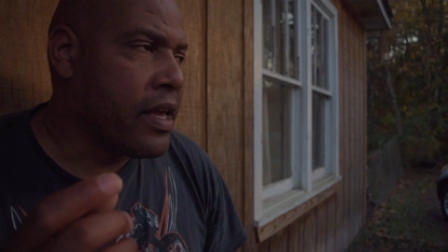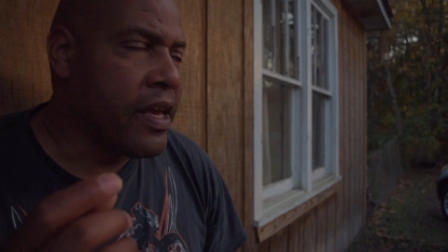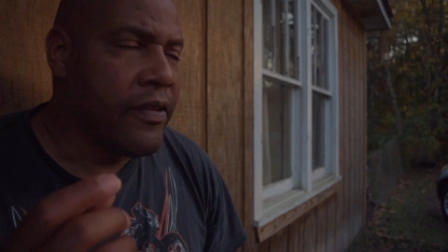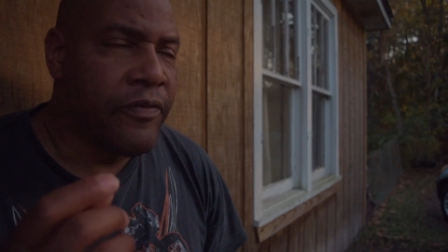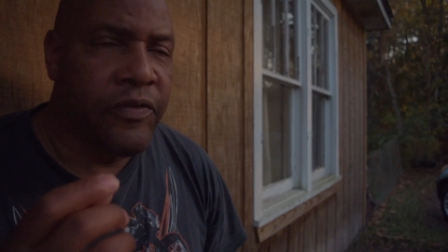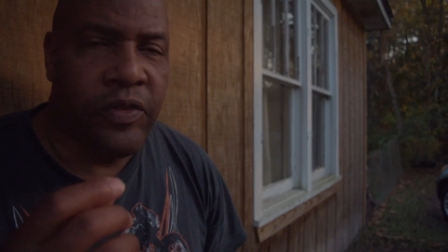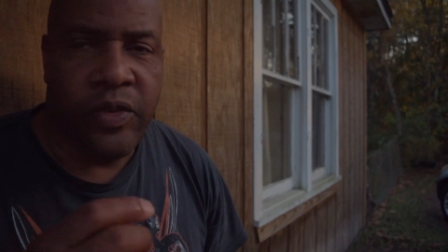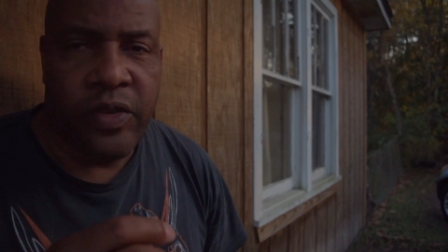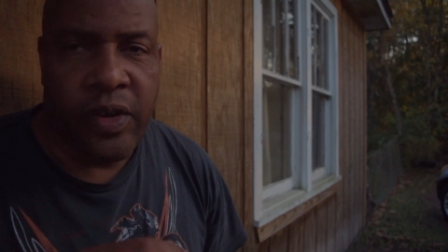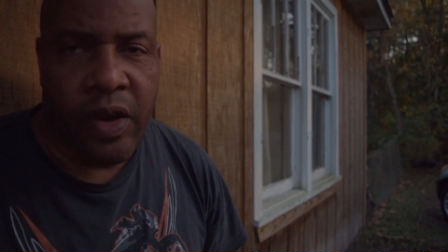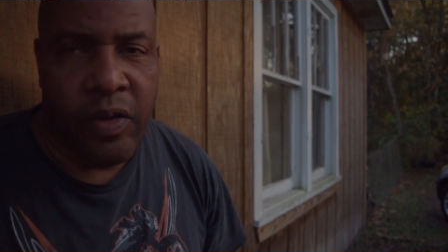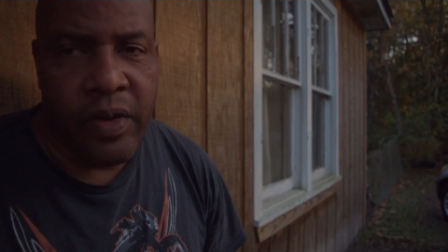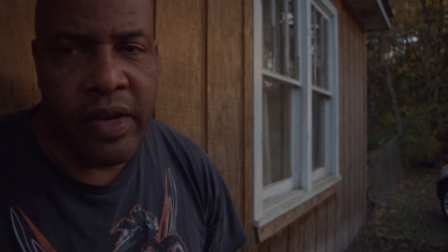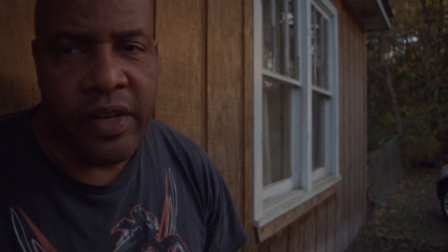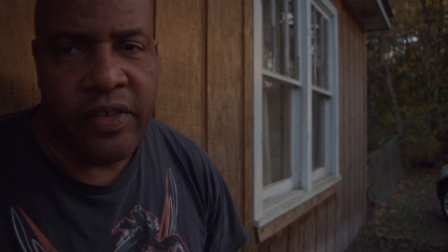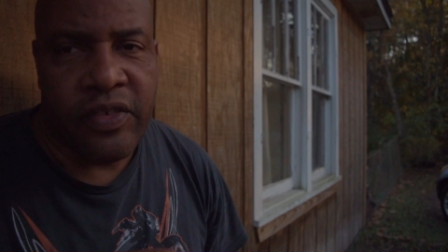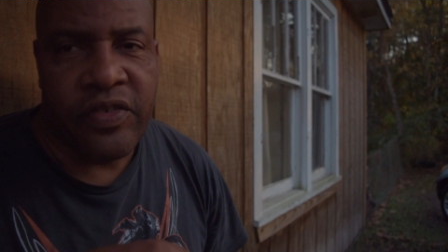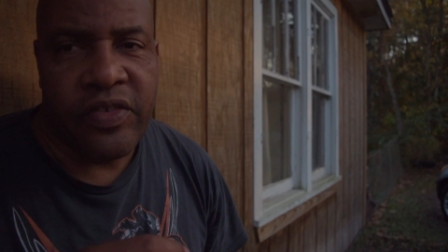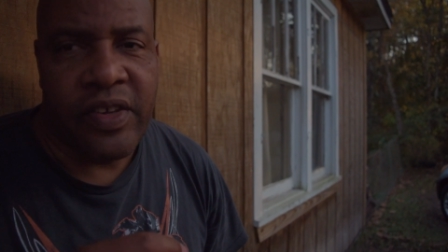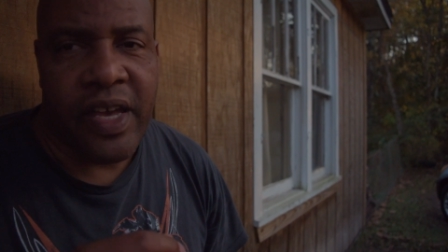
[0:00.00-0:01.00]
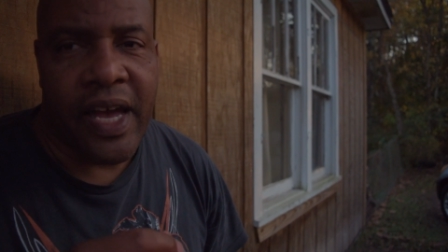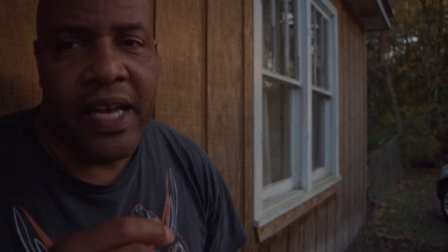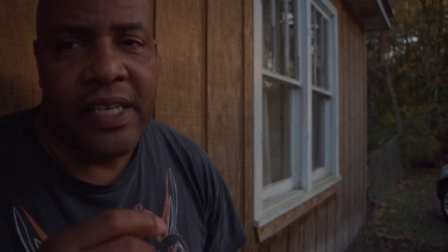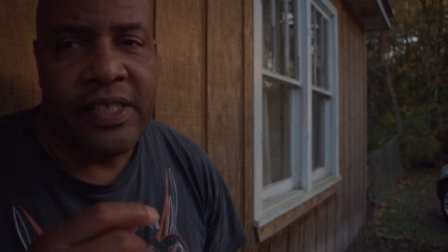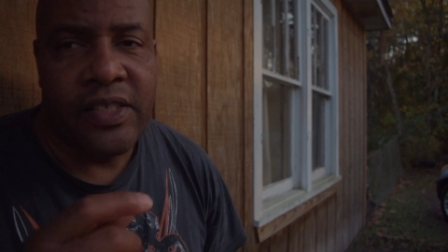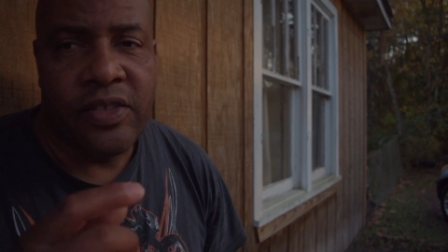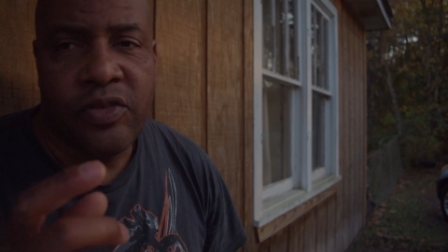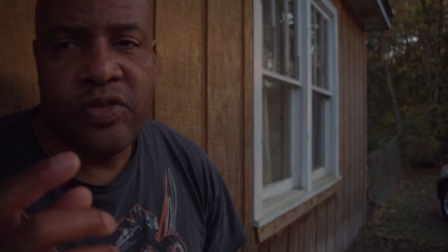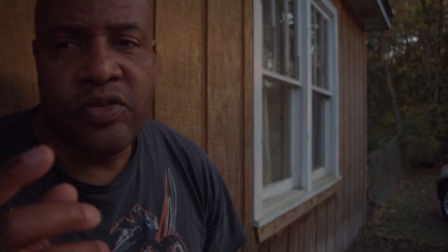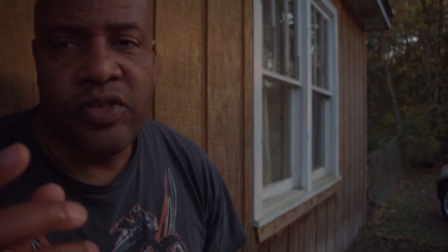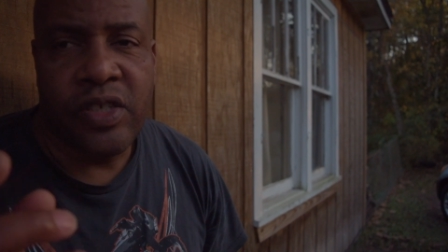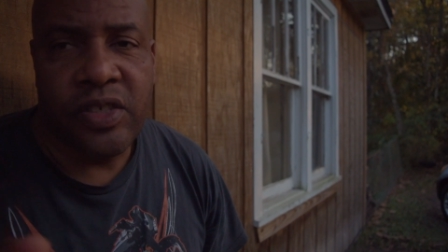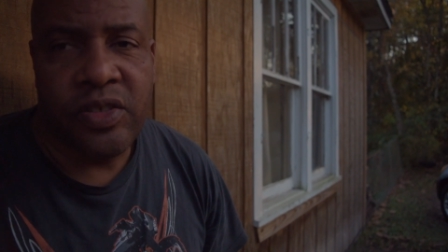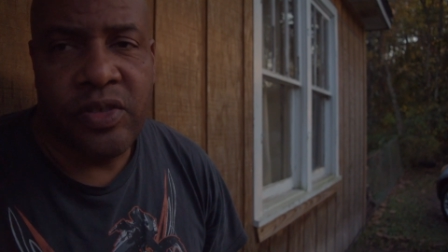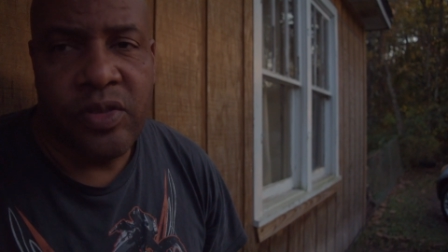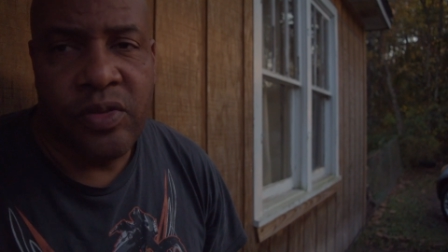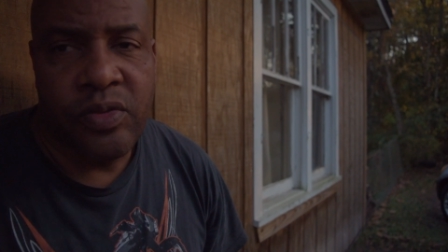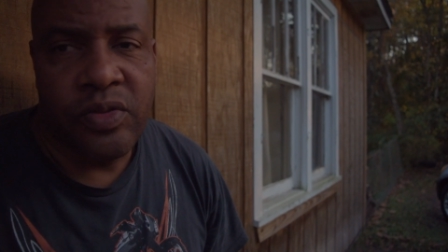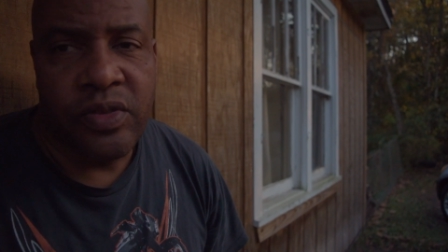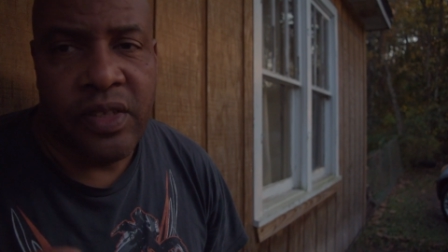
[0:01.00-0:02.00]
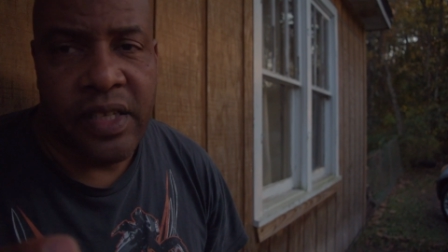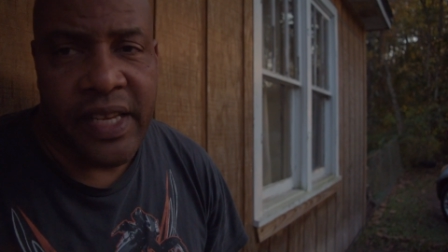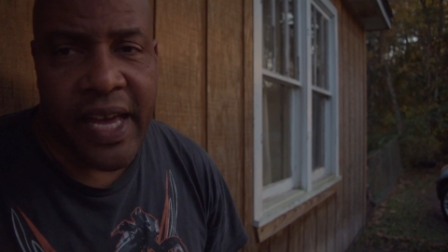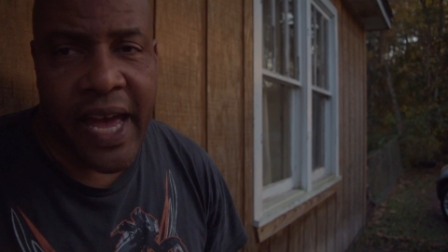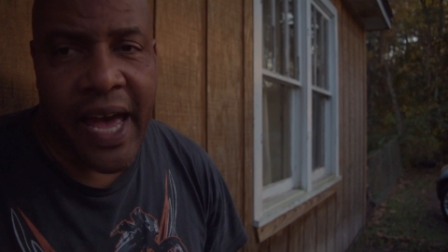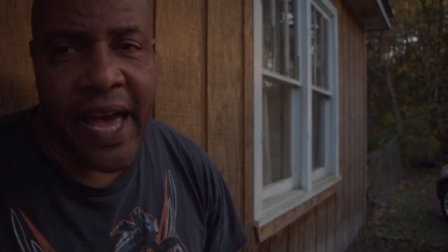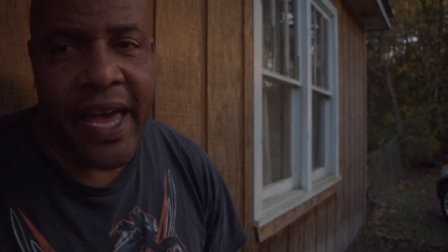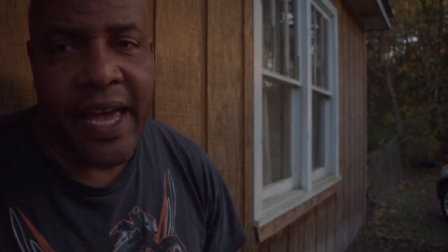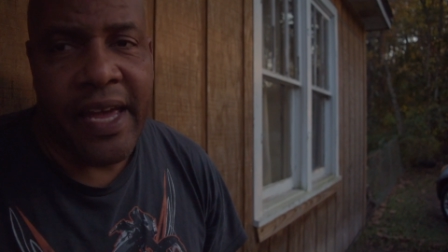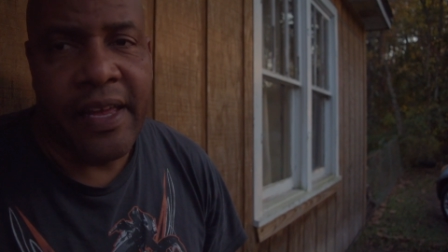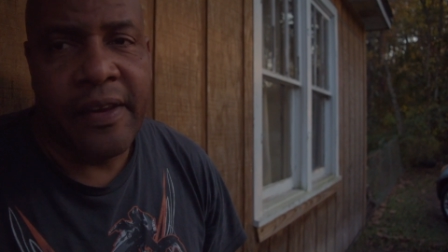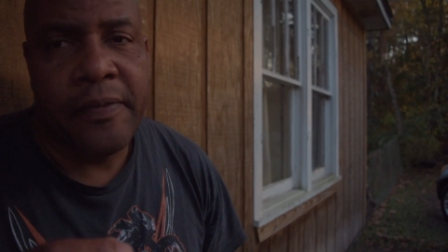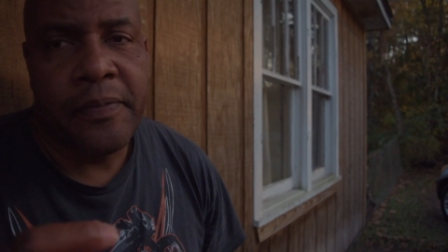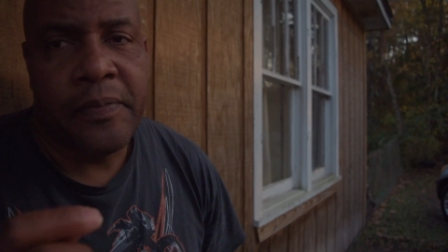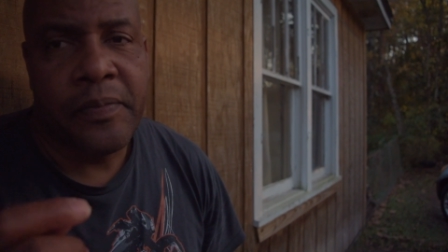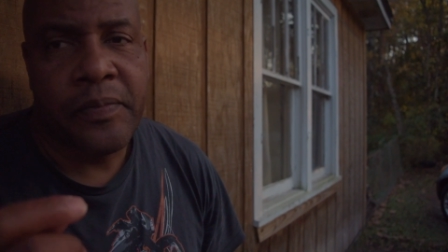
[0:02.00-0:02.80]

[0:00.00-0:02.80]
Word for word: If you don't exercise and you just use the diet